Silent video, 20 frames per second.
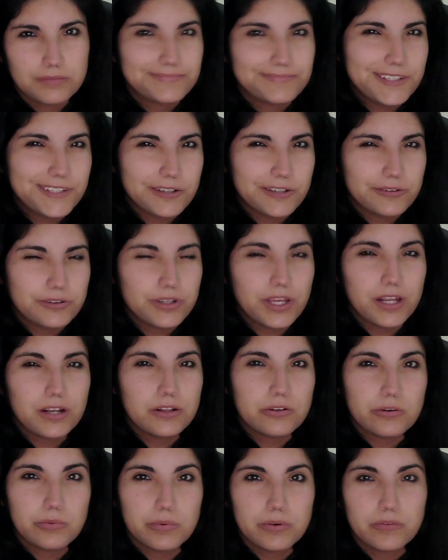You get a
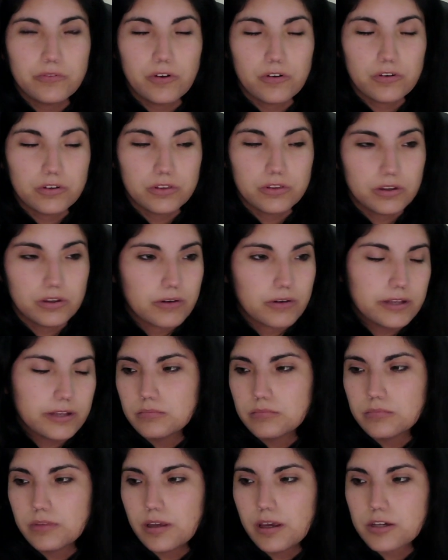little bit of everything, right?
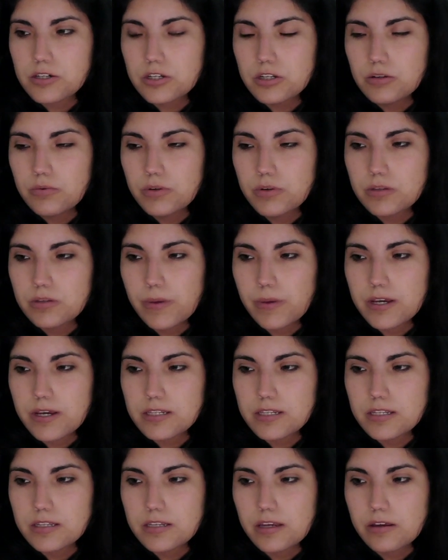I actually went to my
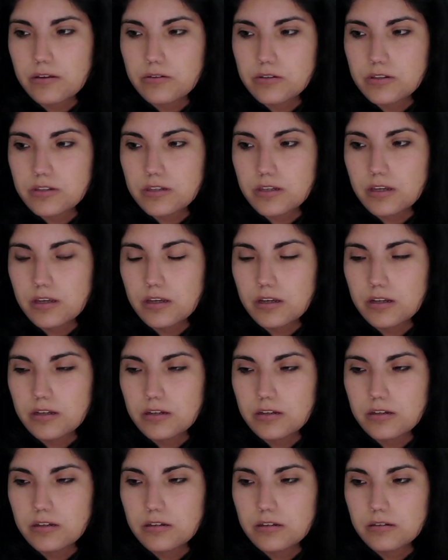cousin's house
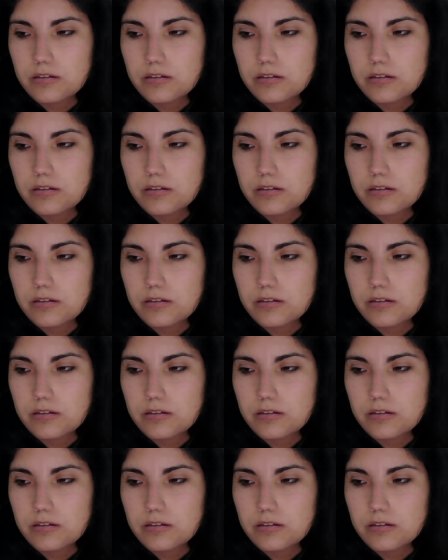and